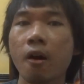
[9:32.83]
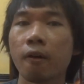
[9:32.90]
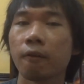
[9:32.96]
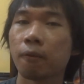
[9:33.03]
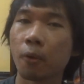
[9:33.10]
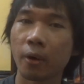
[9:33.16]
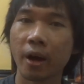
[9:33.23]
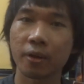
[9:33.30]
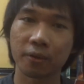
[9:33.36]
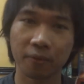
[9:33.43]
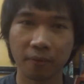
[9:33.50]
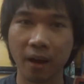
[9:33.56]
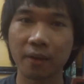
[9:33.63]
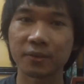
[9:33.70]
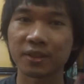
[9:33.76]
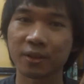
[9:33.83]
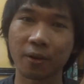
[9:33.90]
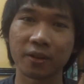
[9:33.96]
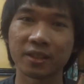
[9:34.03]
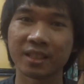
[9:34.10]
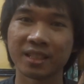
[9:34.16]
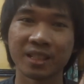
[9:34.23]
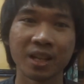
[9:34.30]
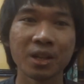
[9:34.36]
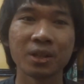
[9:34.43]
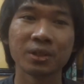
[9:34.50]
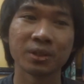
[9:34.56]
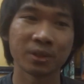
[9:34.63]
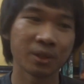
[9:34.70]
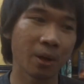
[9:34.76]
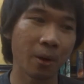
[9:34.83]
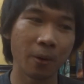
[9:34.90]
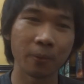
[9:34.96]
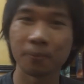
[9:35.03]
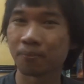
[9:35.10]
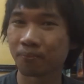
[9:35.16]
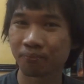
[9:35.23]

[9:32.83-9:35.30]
4 out of 5 stars. So,